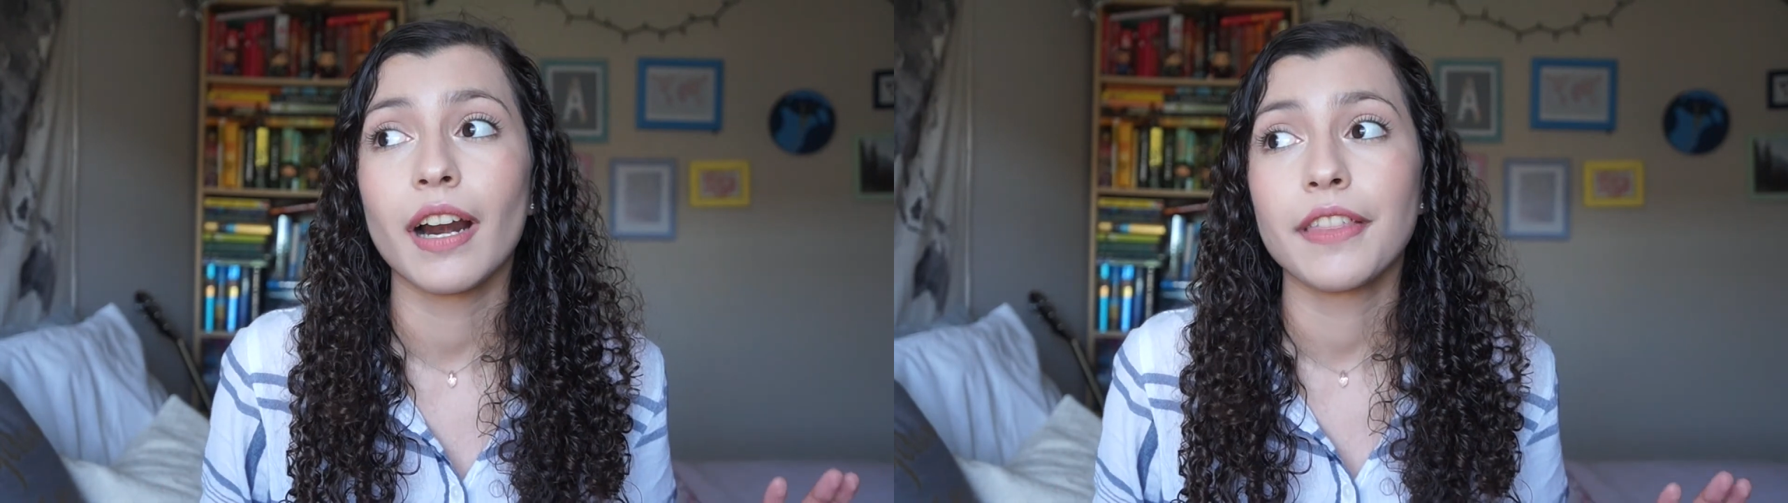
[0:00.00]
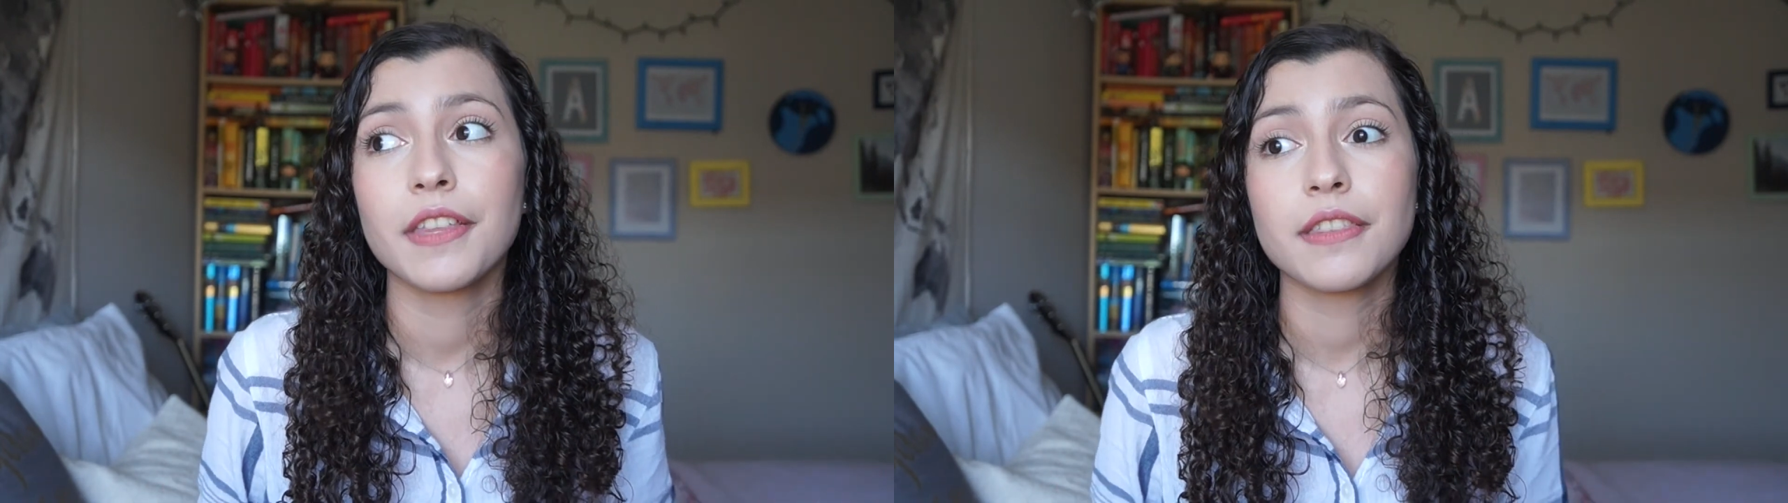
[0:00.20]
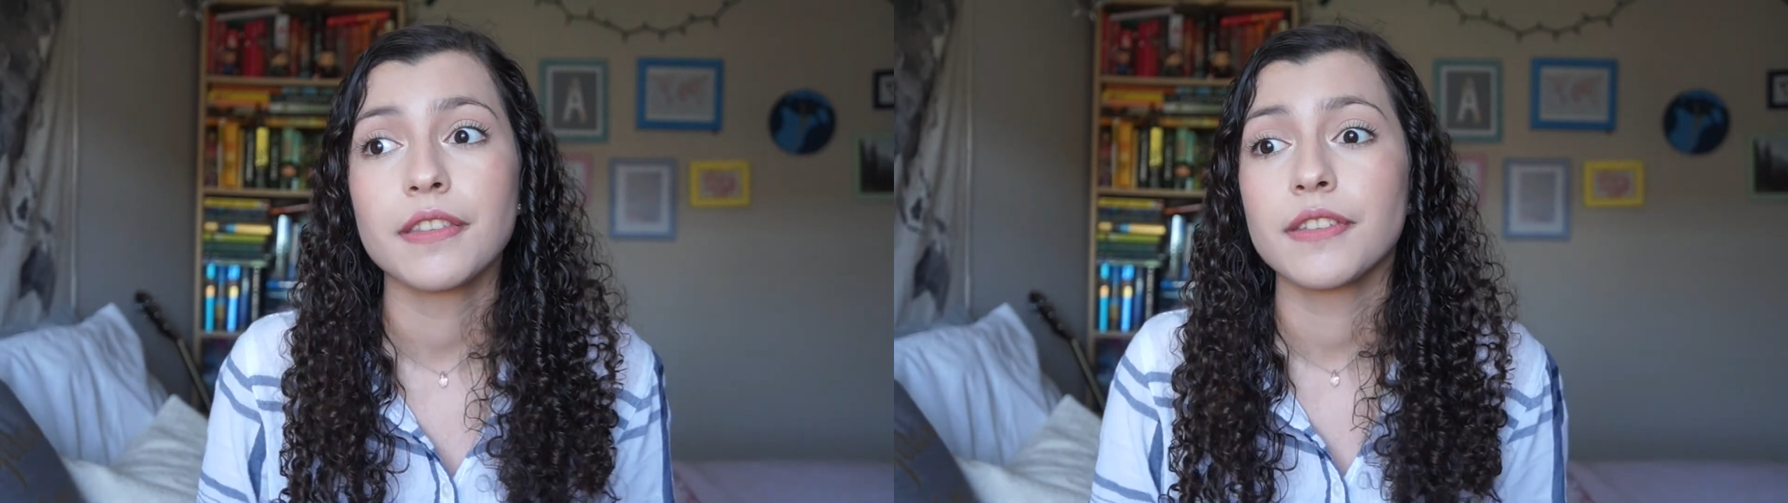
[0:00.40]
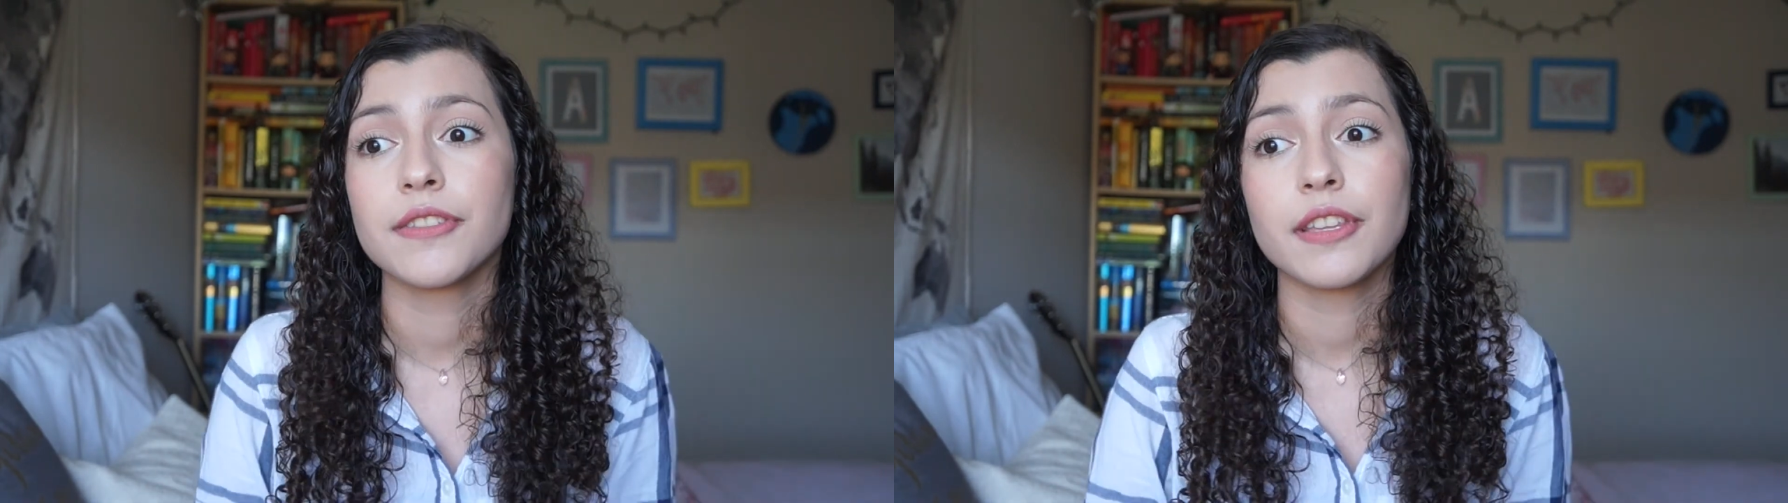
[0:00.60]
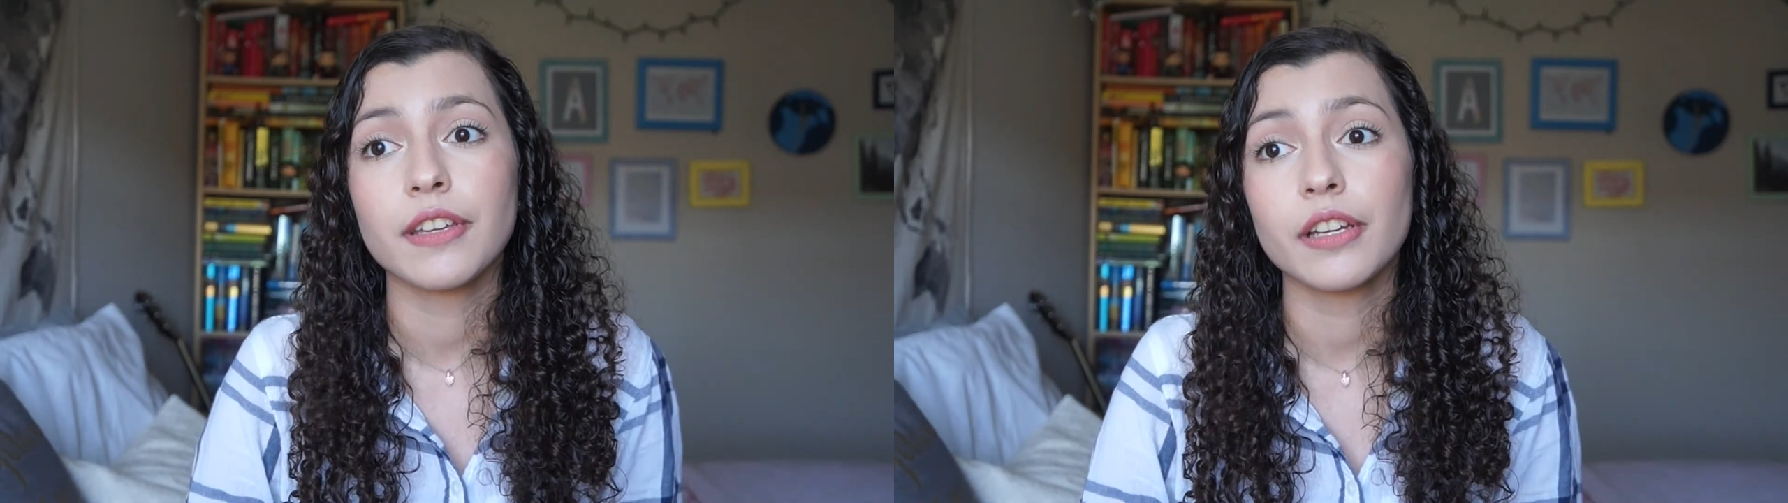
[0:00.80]
I think this
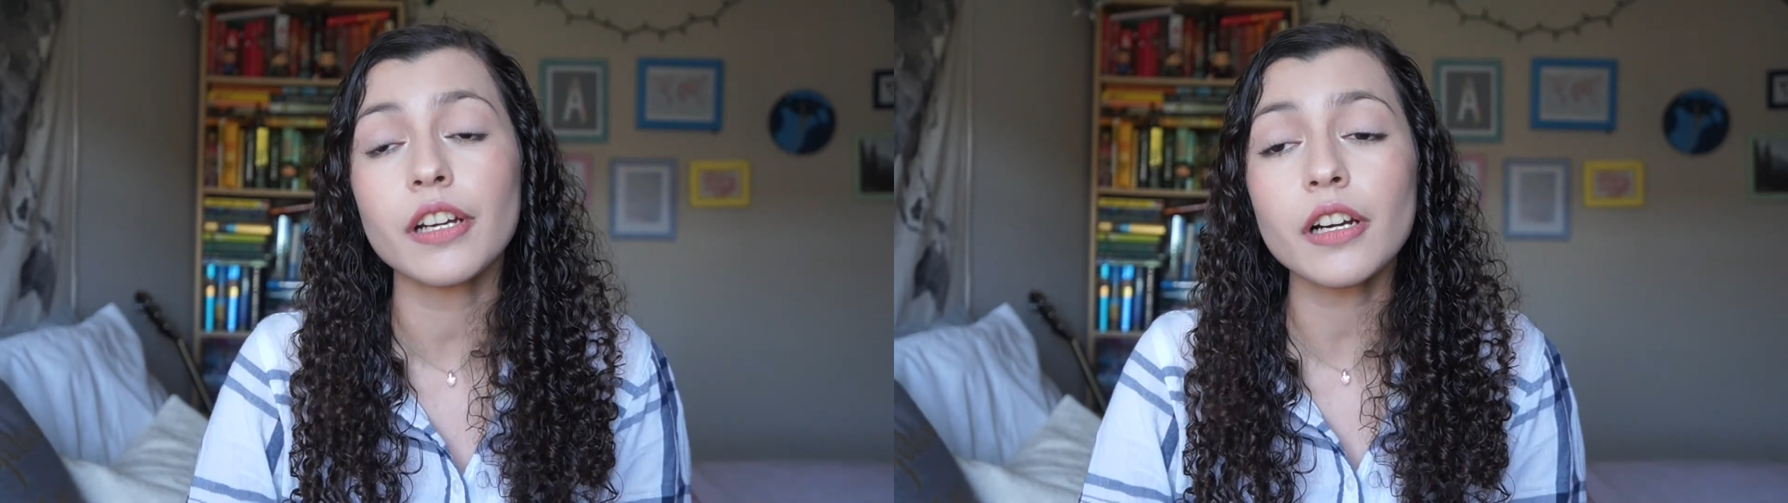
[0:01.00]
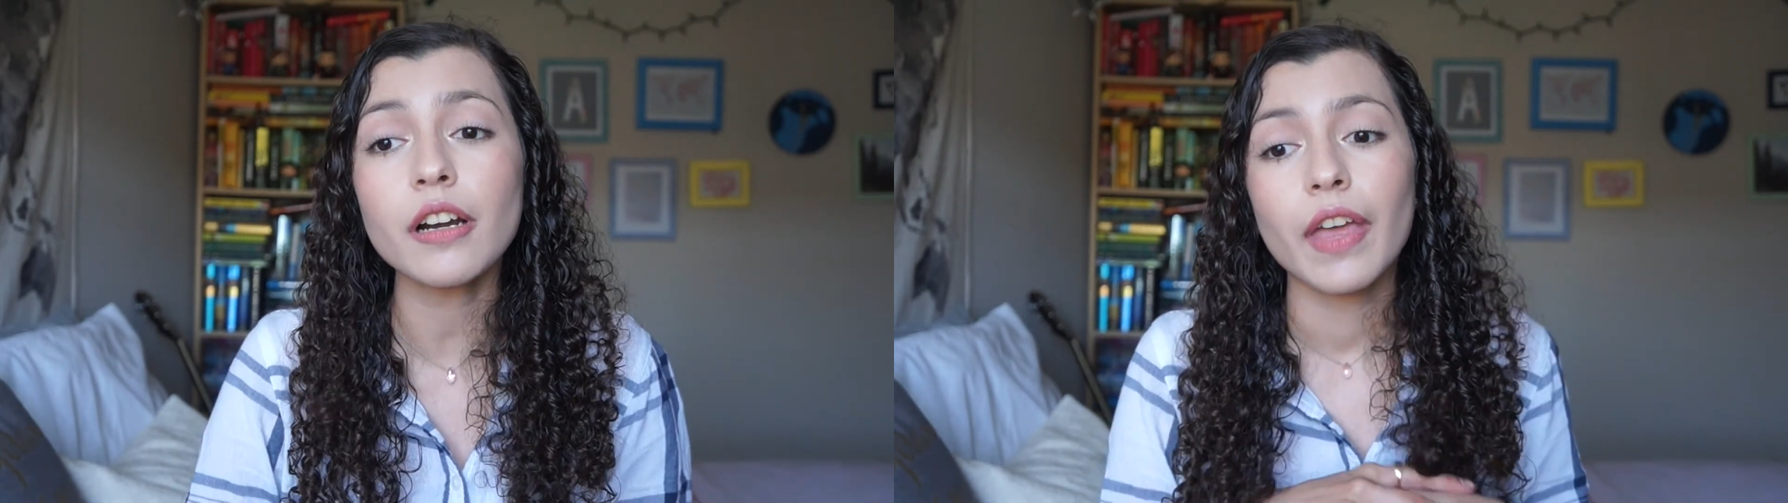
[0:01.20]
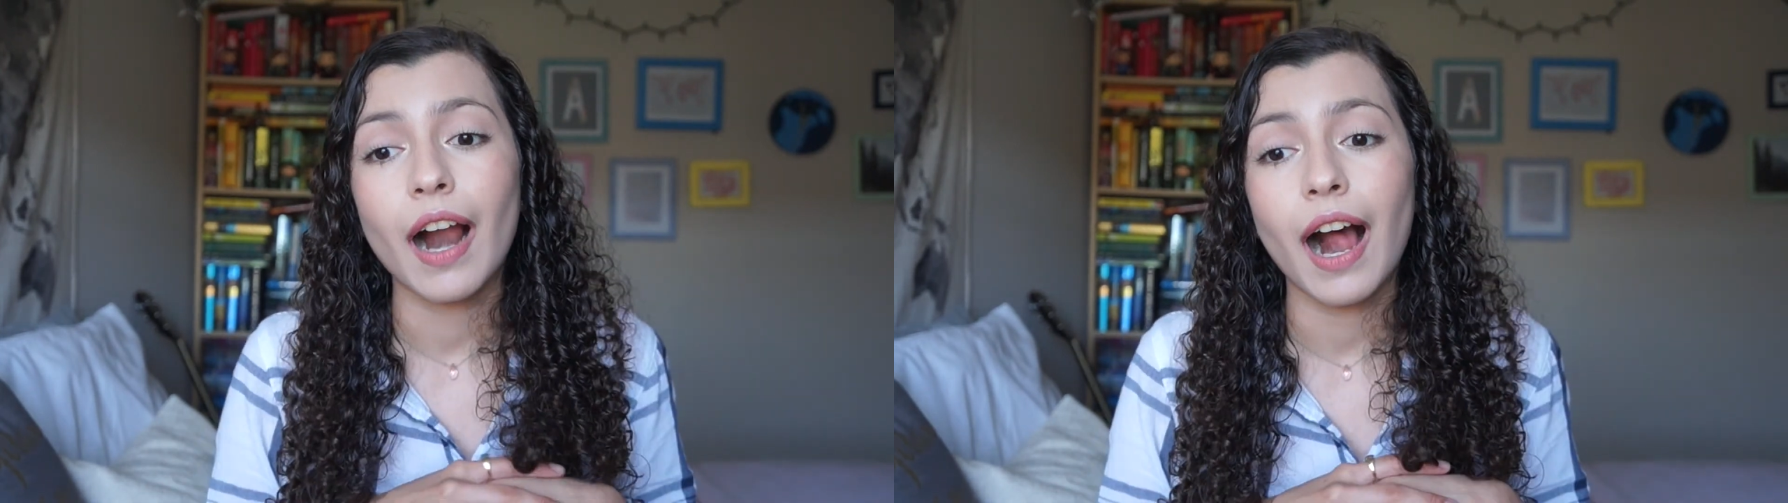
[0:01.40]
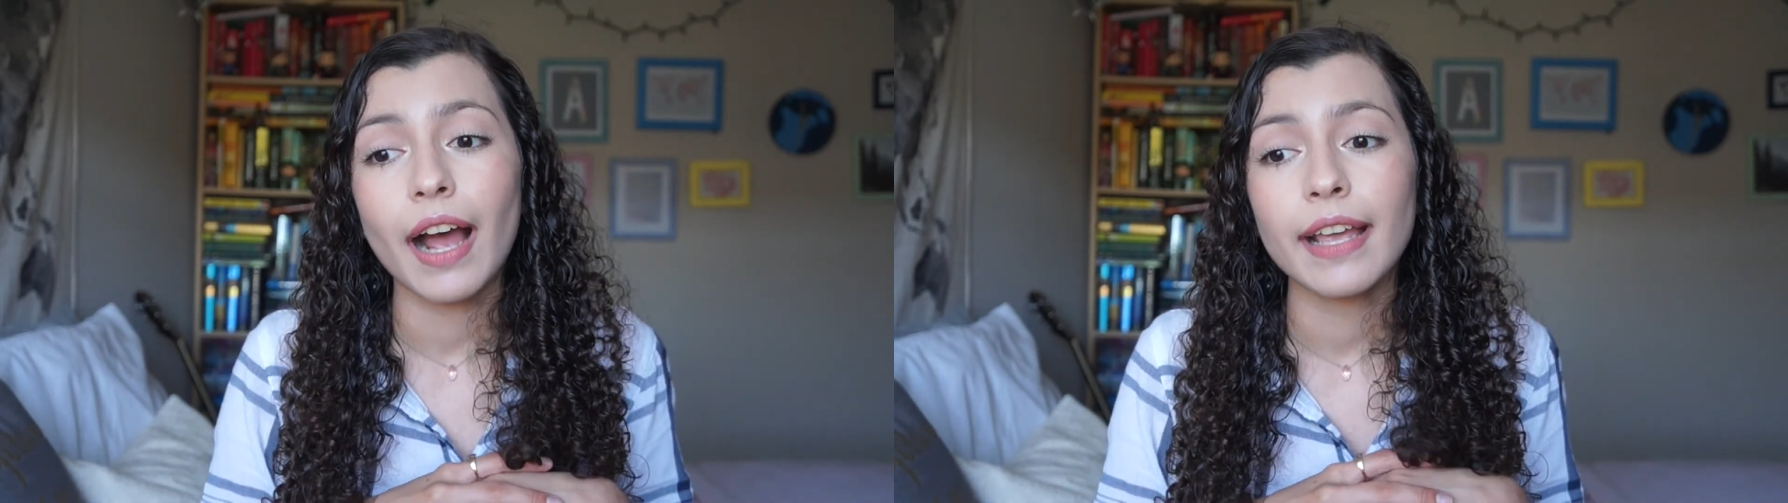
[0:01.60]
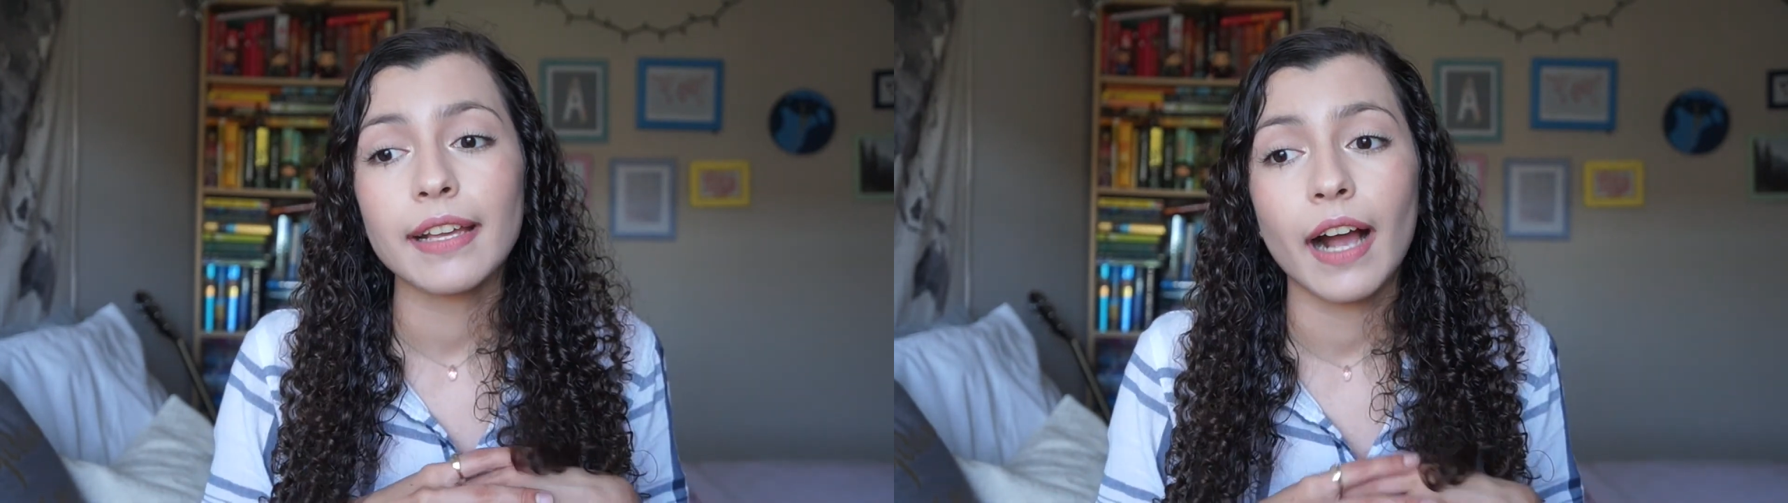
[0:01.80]
is the year that I